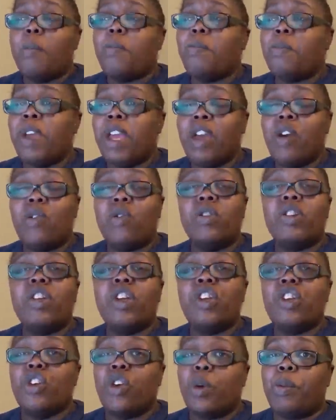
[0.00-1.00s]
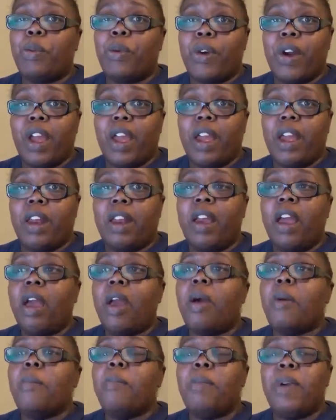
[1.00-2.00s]
Build your brand,
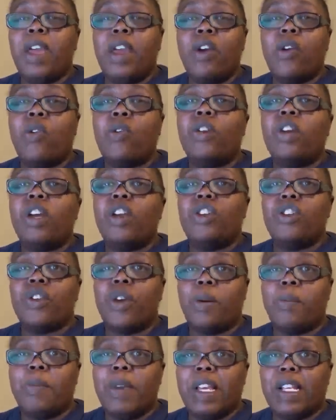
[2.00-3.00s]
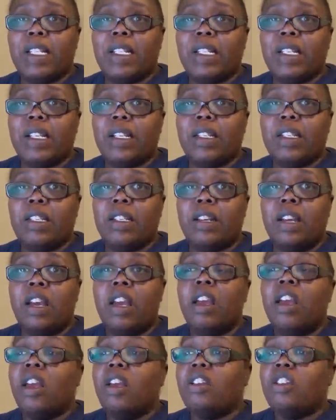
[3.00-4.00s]
build your business.
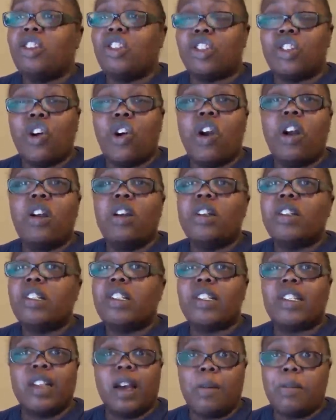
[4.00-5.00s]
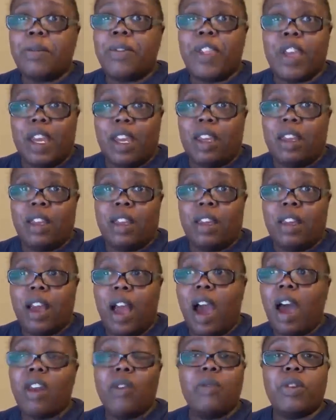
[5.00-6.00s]
Start something.
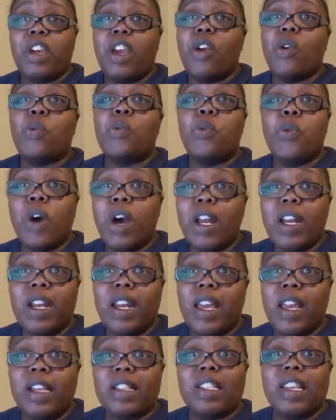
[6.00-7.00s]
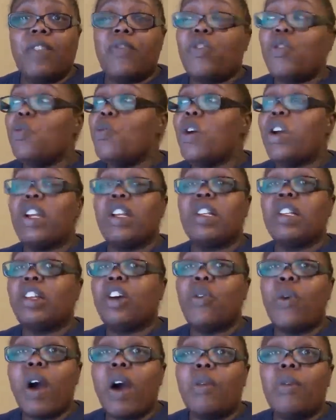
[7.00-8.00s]
I don't care what it is. If you want to
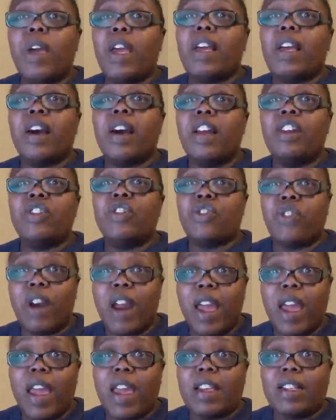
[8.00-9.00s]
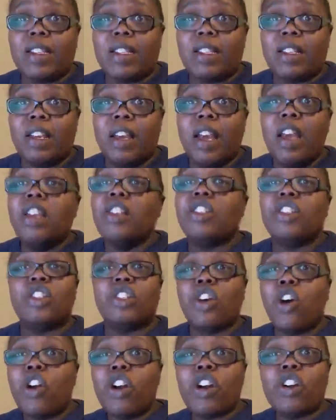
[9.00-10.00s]
go out and cut grass,
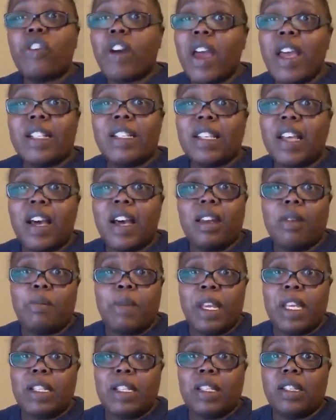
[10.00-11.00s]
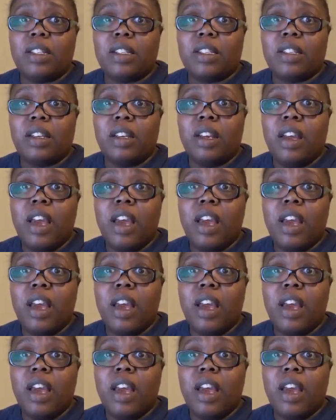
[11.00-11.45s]
start a grass cutting business.